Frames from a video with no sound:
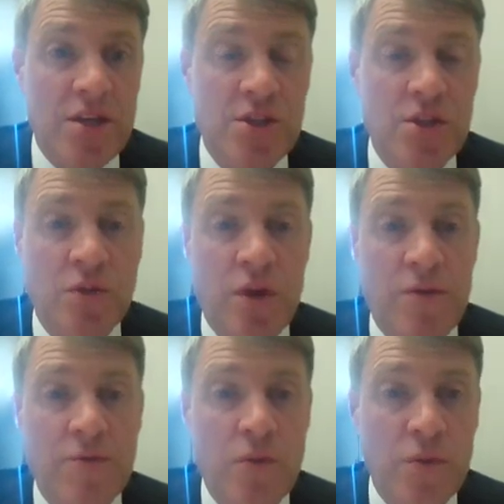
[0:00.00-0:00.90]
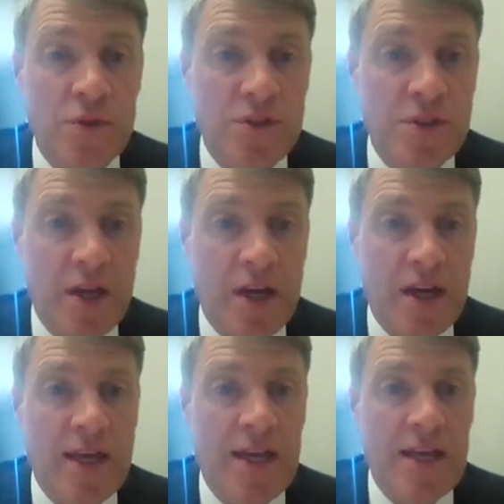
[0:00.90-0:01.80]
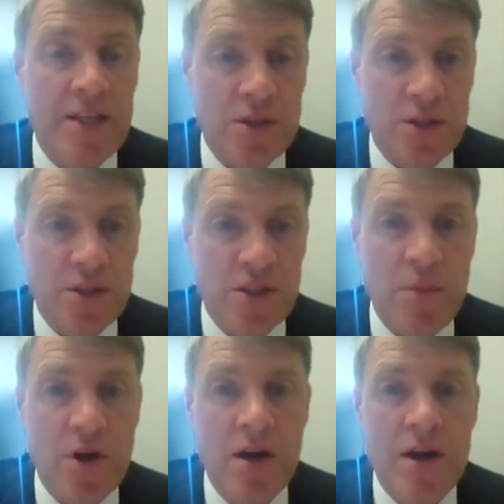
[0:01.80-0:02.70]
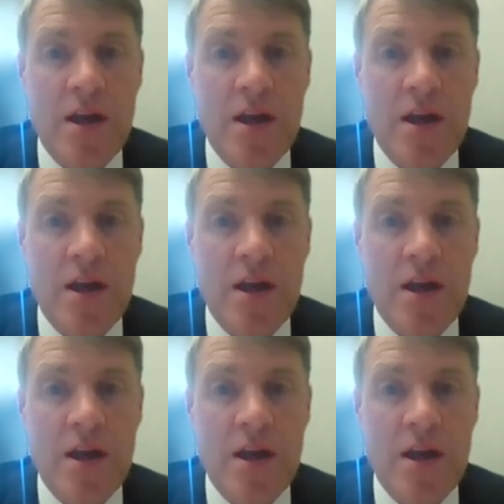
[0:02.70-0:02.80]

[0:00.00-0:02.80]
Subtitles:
still going forwards into the summer.